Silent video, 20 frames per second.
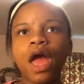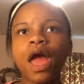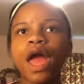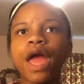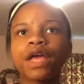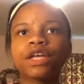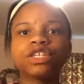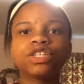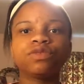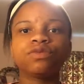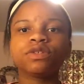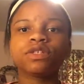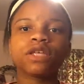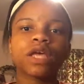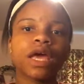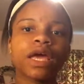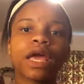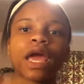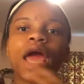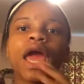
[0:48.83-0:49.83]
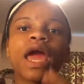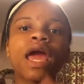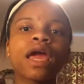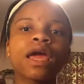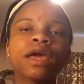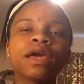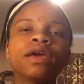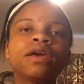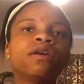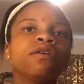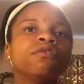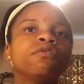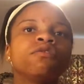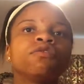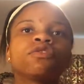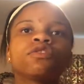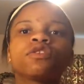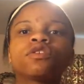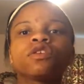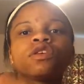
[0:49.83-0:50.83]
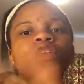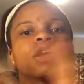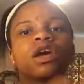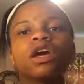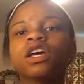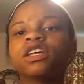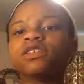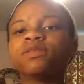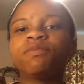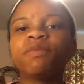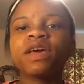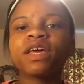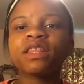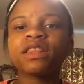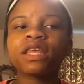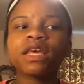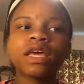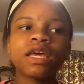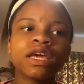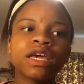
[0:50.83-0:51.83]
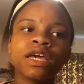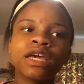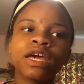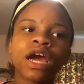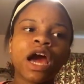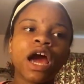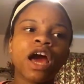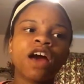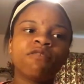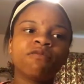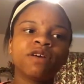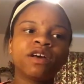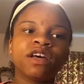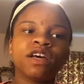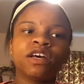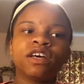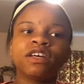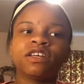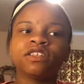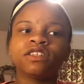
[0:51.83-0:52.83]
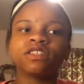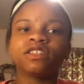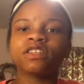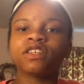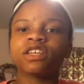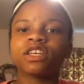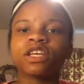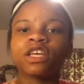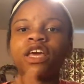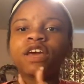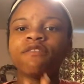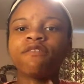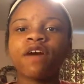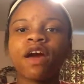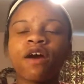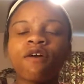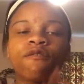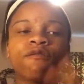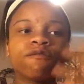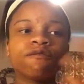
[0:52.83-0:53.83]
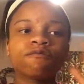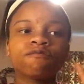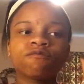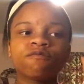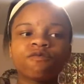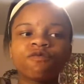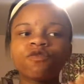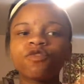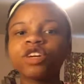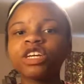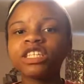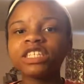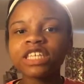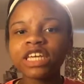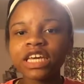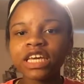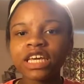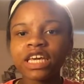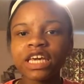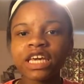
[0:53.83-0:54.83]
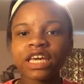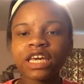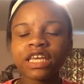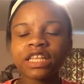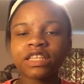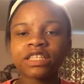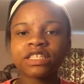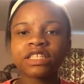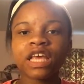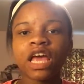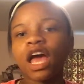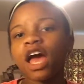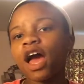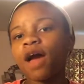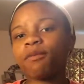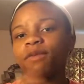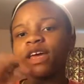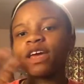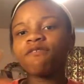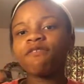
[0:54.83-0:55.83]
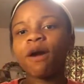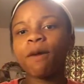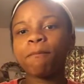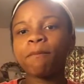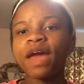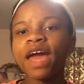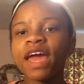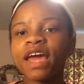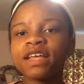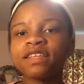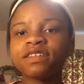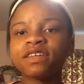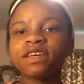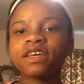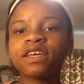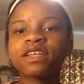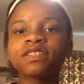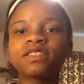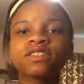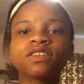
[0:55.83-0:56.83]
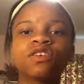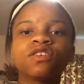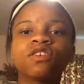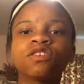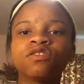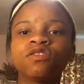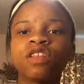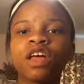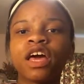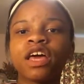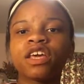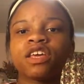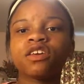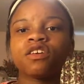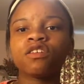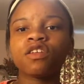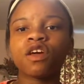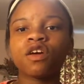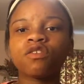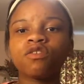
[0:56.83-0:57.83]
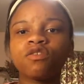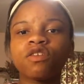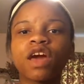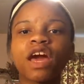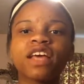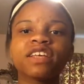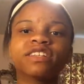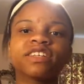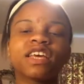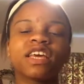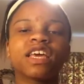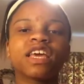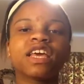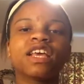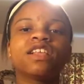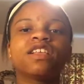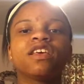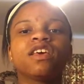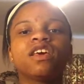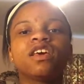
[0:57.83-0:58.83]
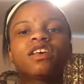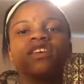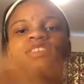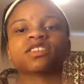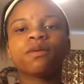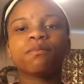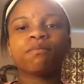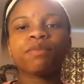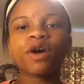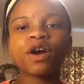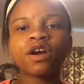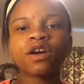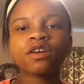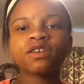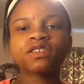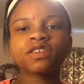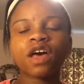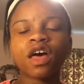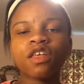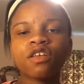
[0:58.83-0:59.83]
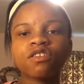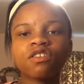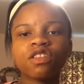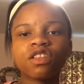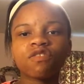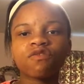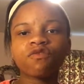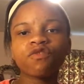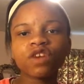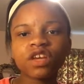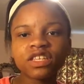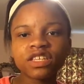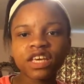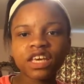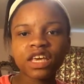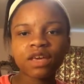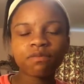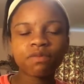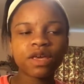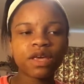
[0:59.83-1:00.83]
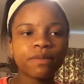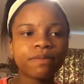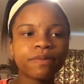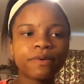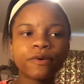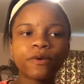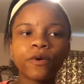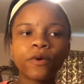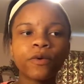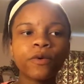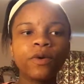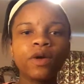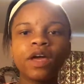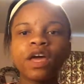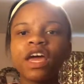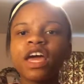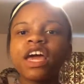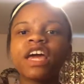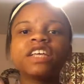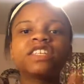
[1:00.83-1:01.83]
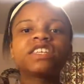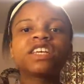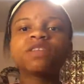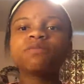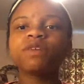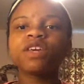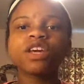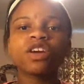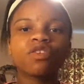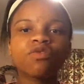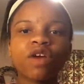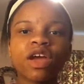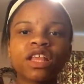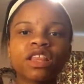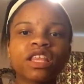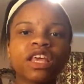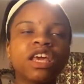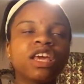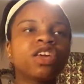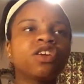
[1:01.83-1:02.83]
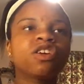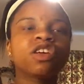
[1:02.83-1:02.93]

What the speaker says: And she was like, hey, it's a big thing. I'm gonna give out free tickets. I'm gonna give out pay tickets so you guys can get some perks other than the free ticket people. It's going to be a great thing.